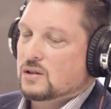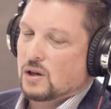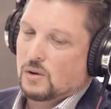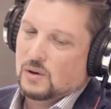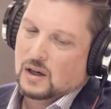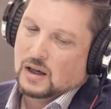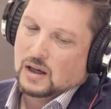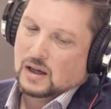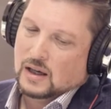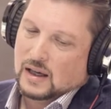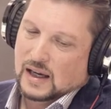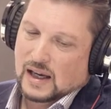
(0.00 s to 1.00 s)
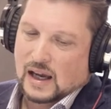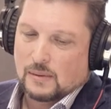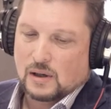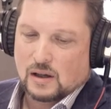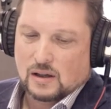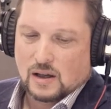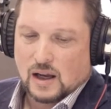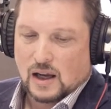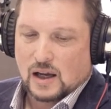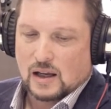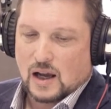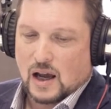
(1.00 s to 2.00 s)
So he came in
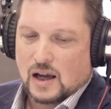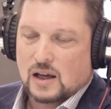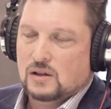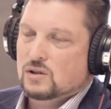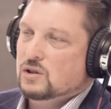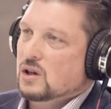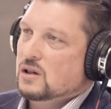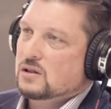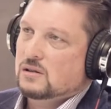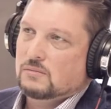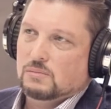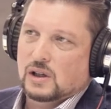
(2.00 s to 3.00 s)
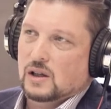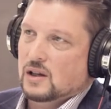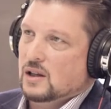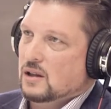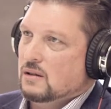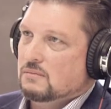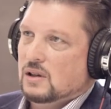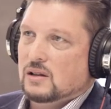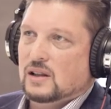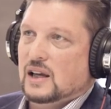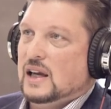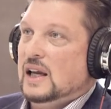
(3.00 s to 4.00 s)
and I had just been in
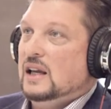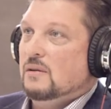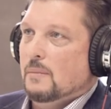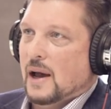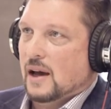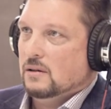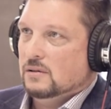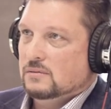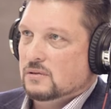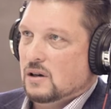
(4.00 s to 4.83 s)
the heat of battle